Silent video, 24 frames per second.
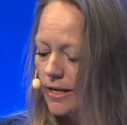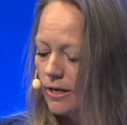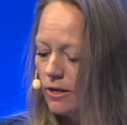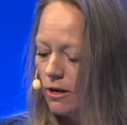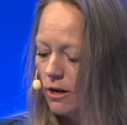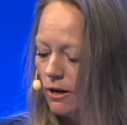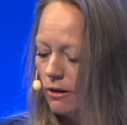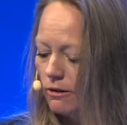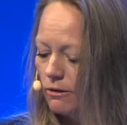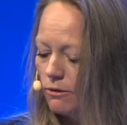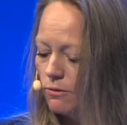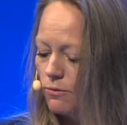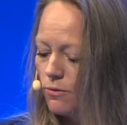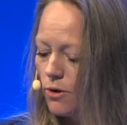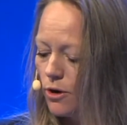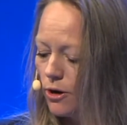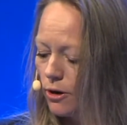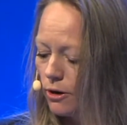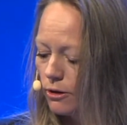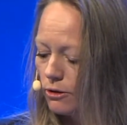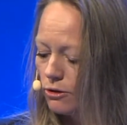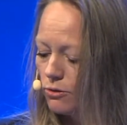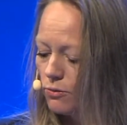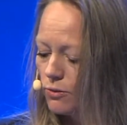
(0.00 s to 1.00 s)
In other
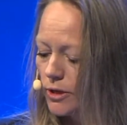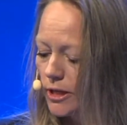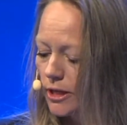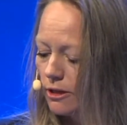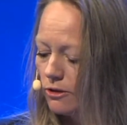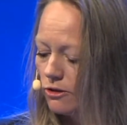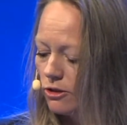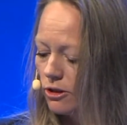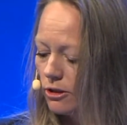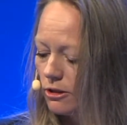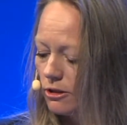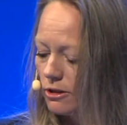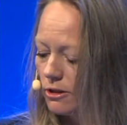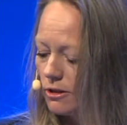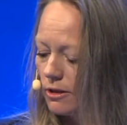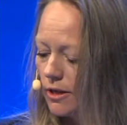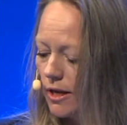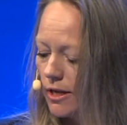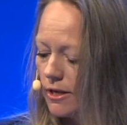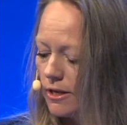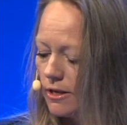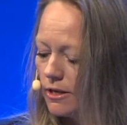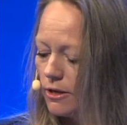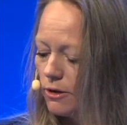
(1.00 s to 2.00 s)
words, we are
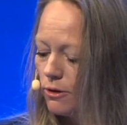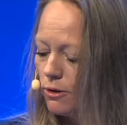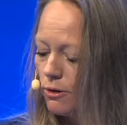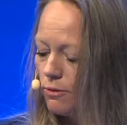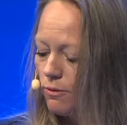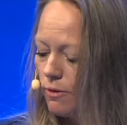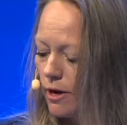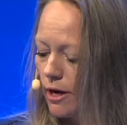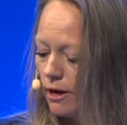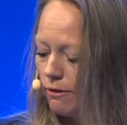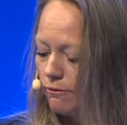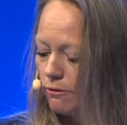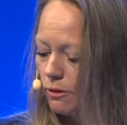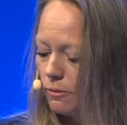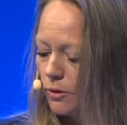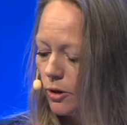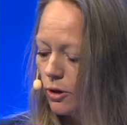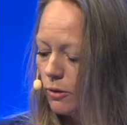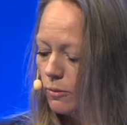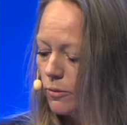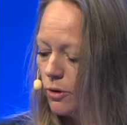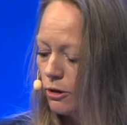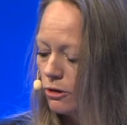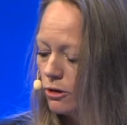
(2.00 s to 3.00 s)
just a year away
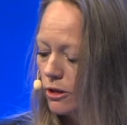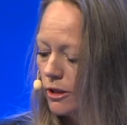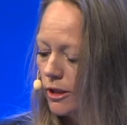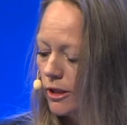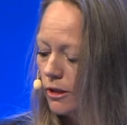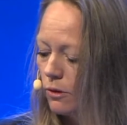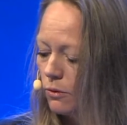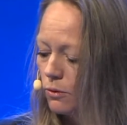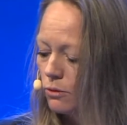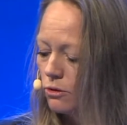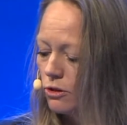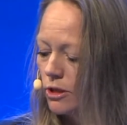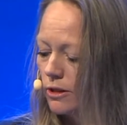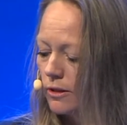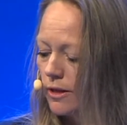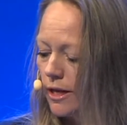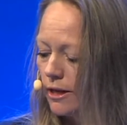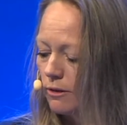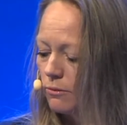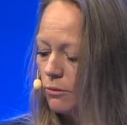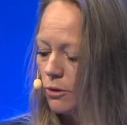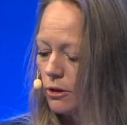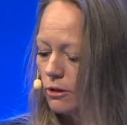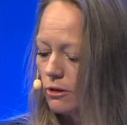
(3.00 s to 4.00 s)
from commercially
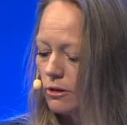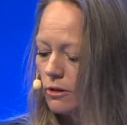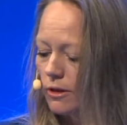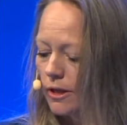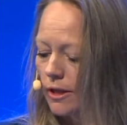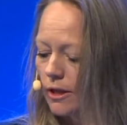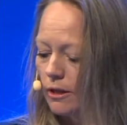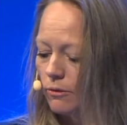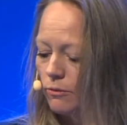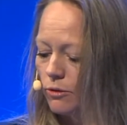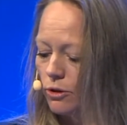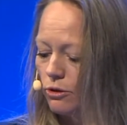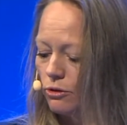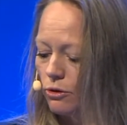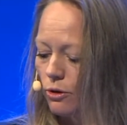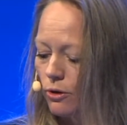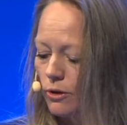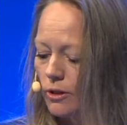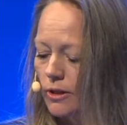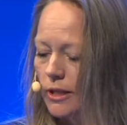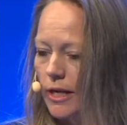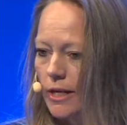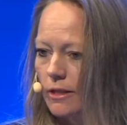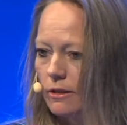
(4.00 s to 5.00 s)
launching networks that can
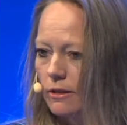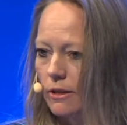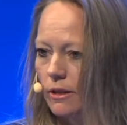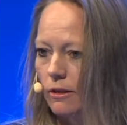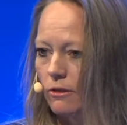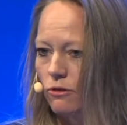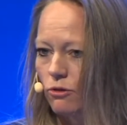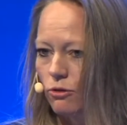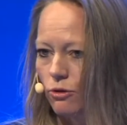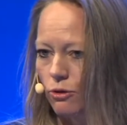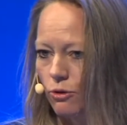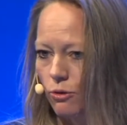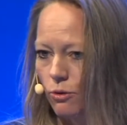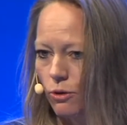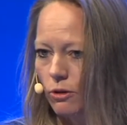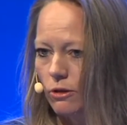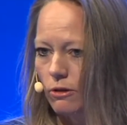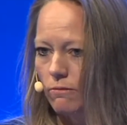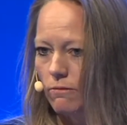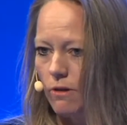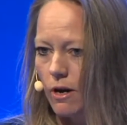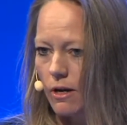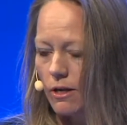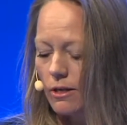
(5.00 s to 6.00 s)
return data to
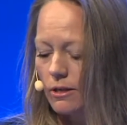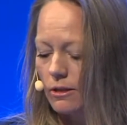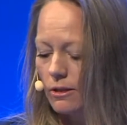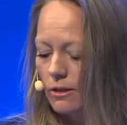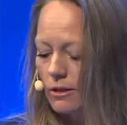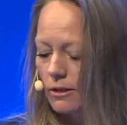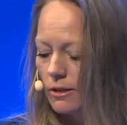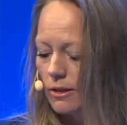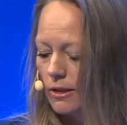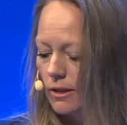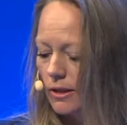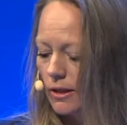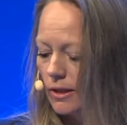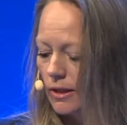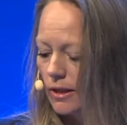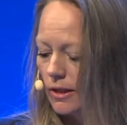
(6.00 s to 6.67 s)
your device